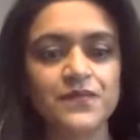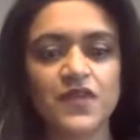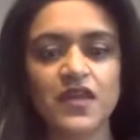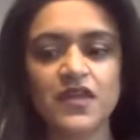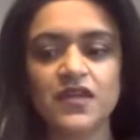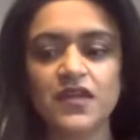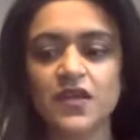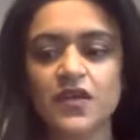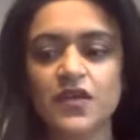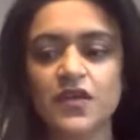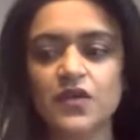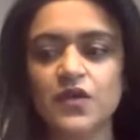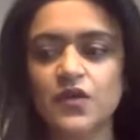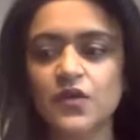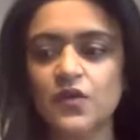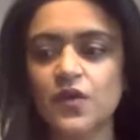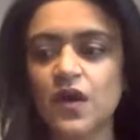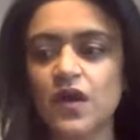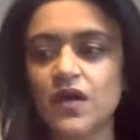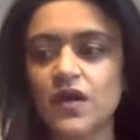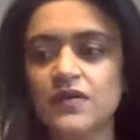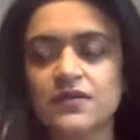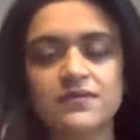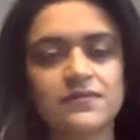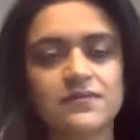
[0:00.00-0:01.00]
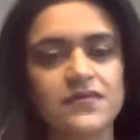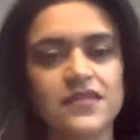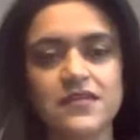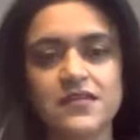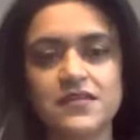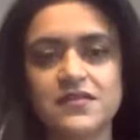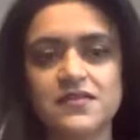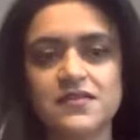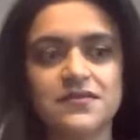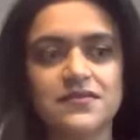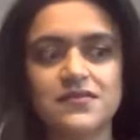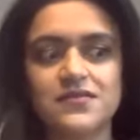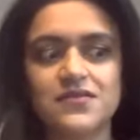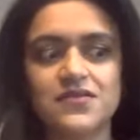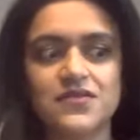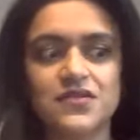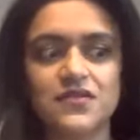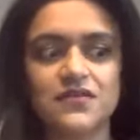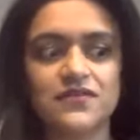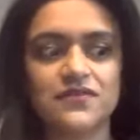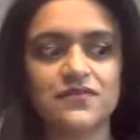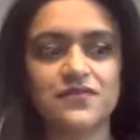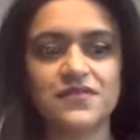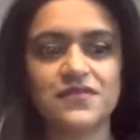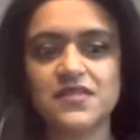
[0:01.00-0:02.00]
you know, who aren't in sort
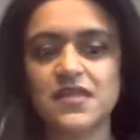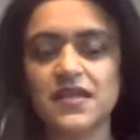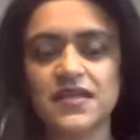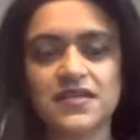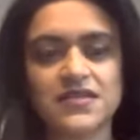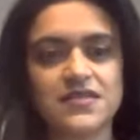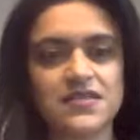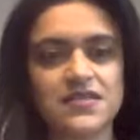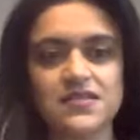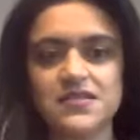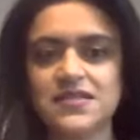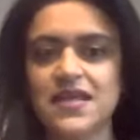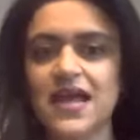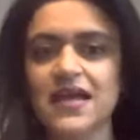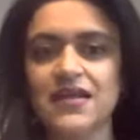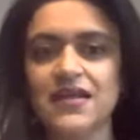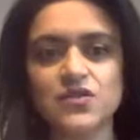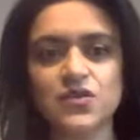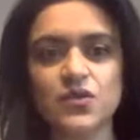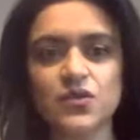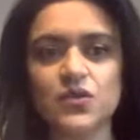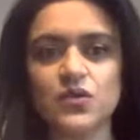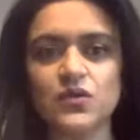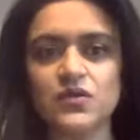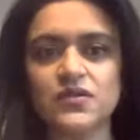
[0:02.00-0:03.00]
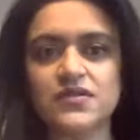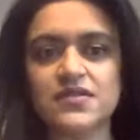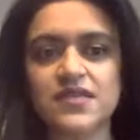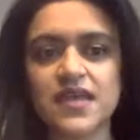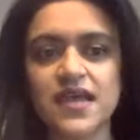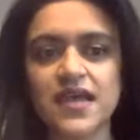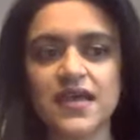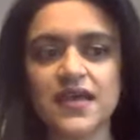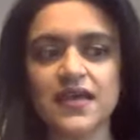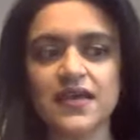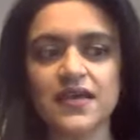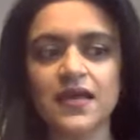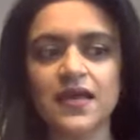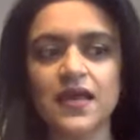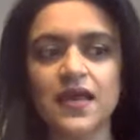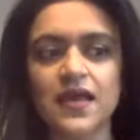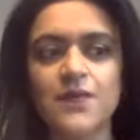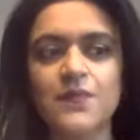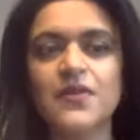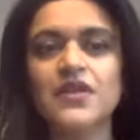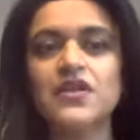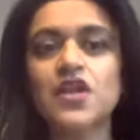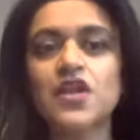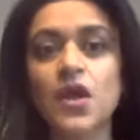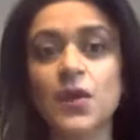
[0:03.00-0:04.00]
of scientists at all, saying,
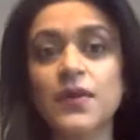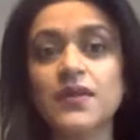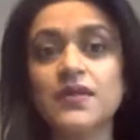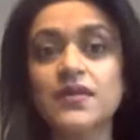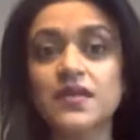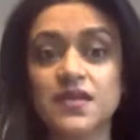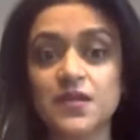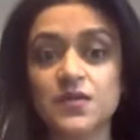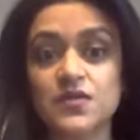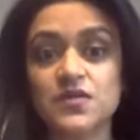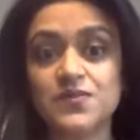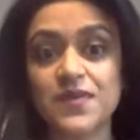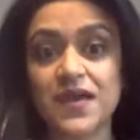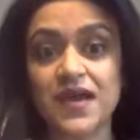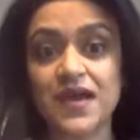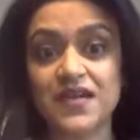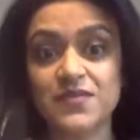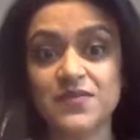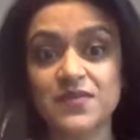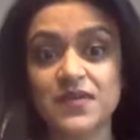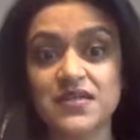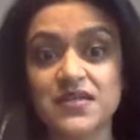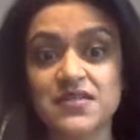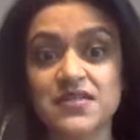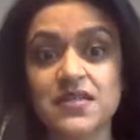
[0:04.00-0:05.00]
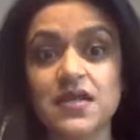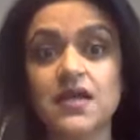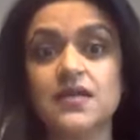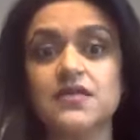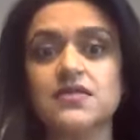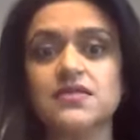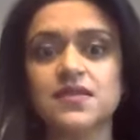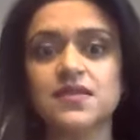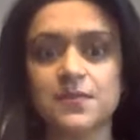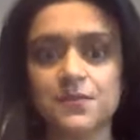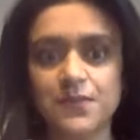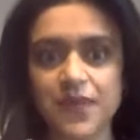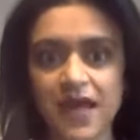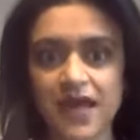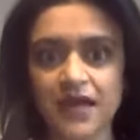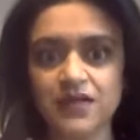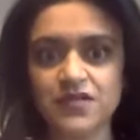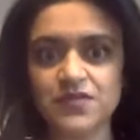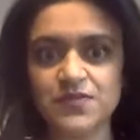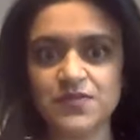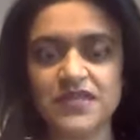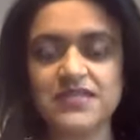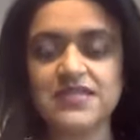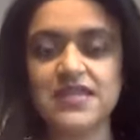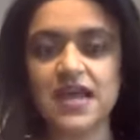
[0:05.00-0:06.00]
but knowing that it was backed by science
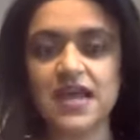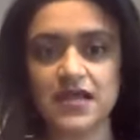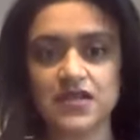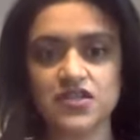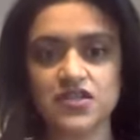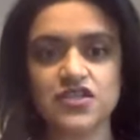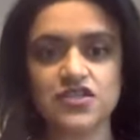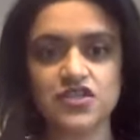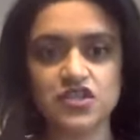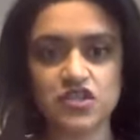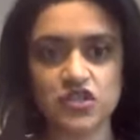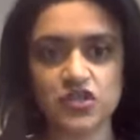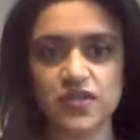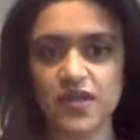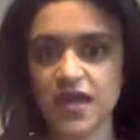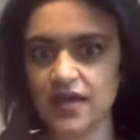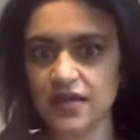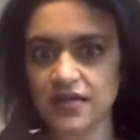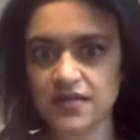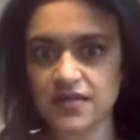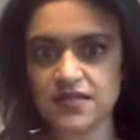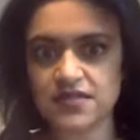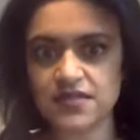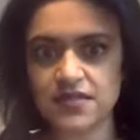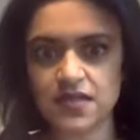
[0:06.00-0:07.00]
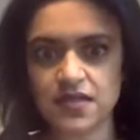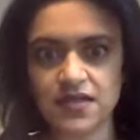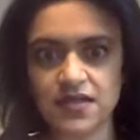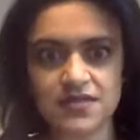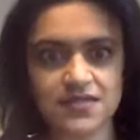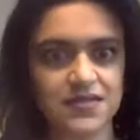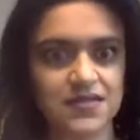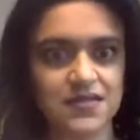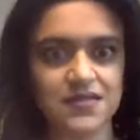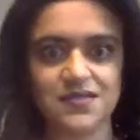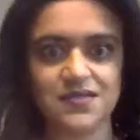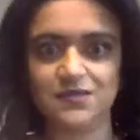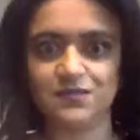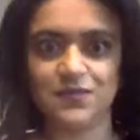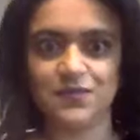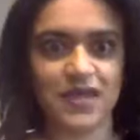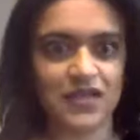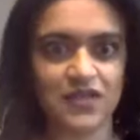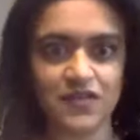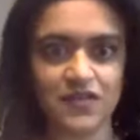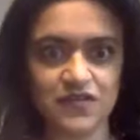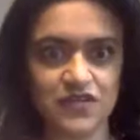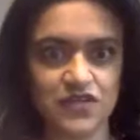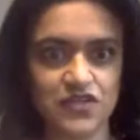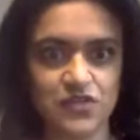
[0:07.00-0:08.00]
compelled me to actually do the exercises and
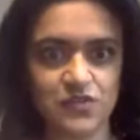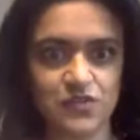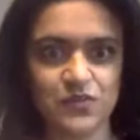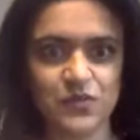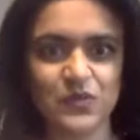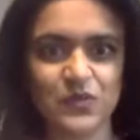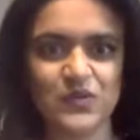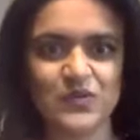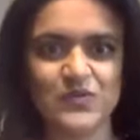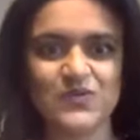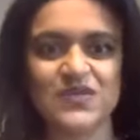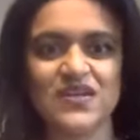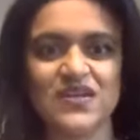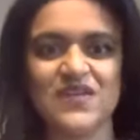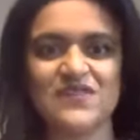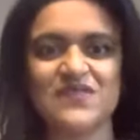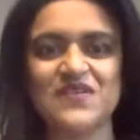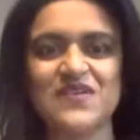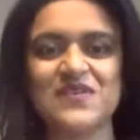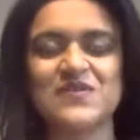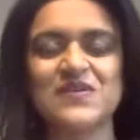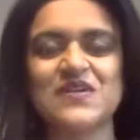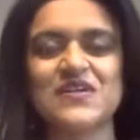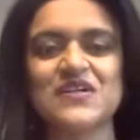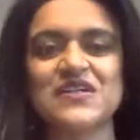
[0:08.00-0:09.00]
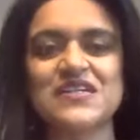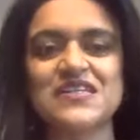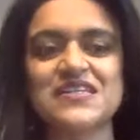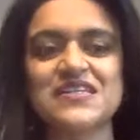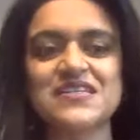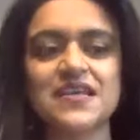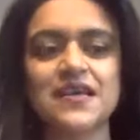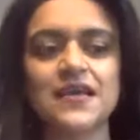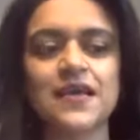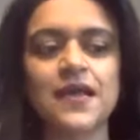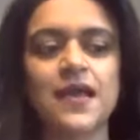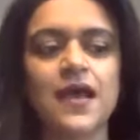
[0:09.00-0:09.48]
make the vision board, whatever it was.